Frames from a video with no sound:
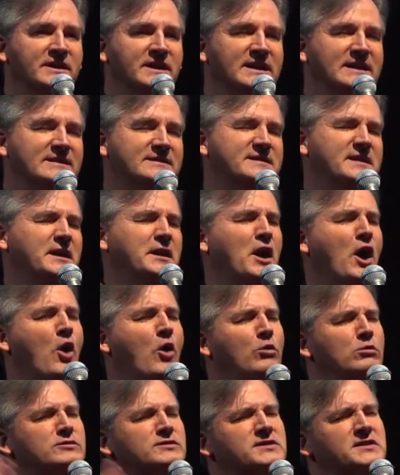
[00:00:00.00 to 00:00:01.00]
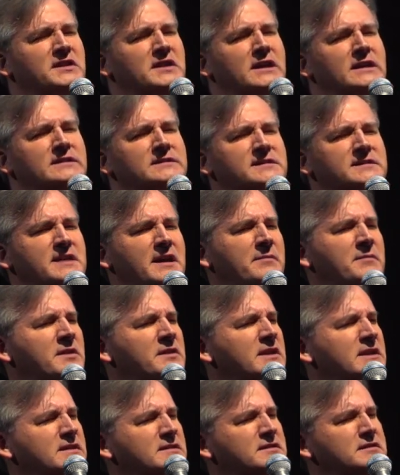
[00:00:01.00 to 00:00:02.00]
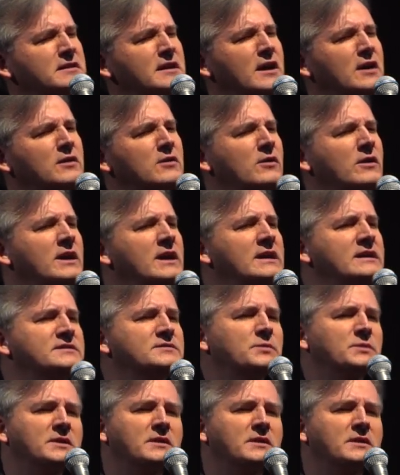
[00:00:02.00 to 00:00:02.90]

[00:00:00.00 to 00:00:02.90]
And he said, oh, son, some of these knuckleheads